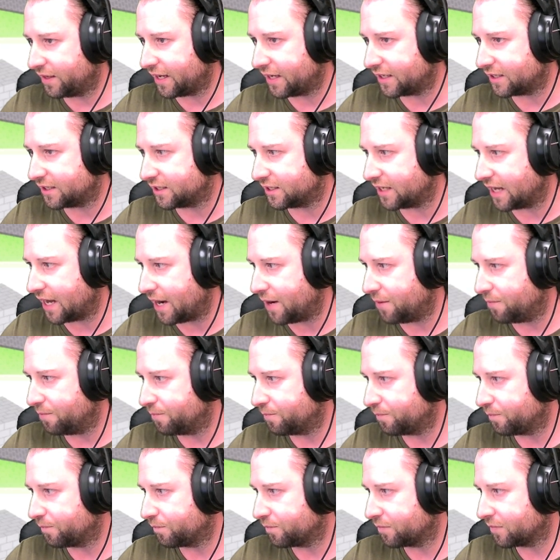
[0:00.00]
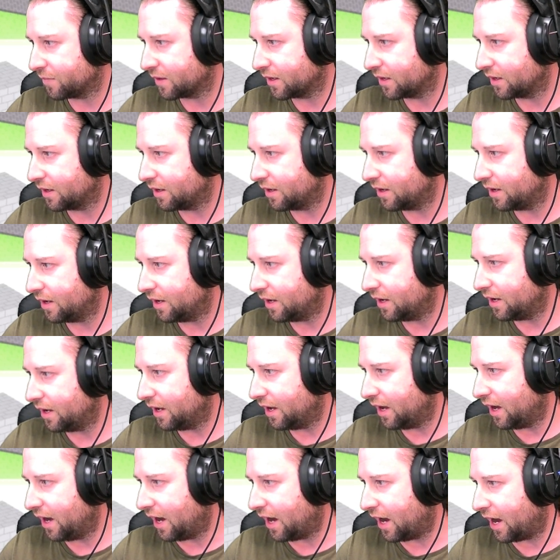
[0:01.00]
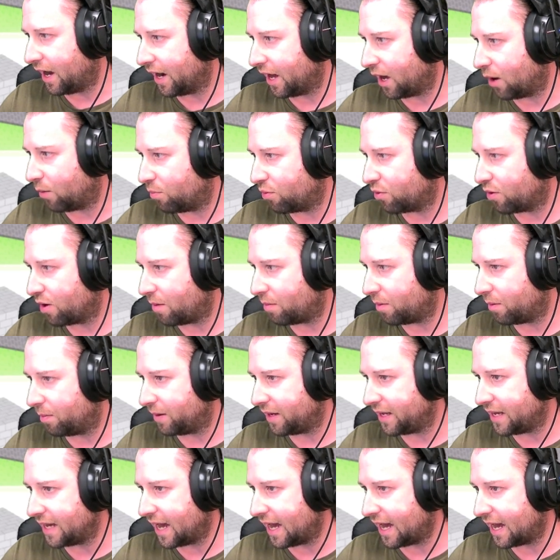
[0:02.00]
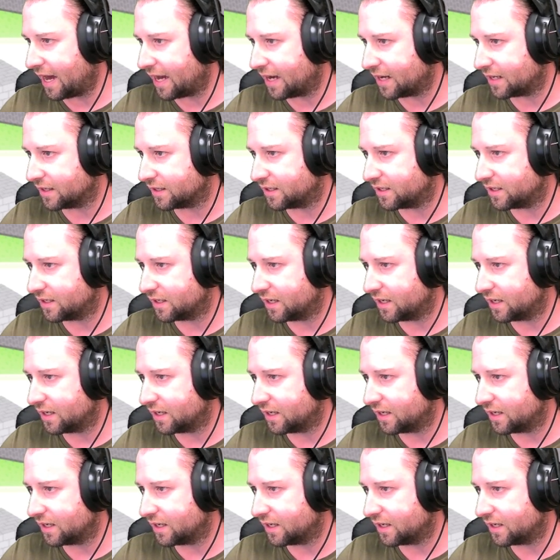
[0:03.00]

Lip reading: this in. And I'll probably add,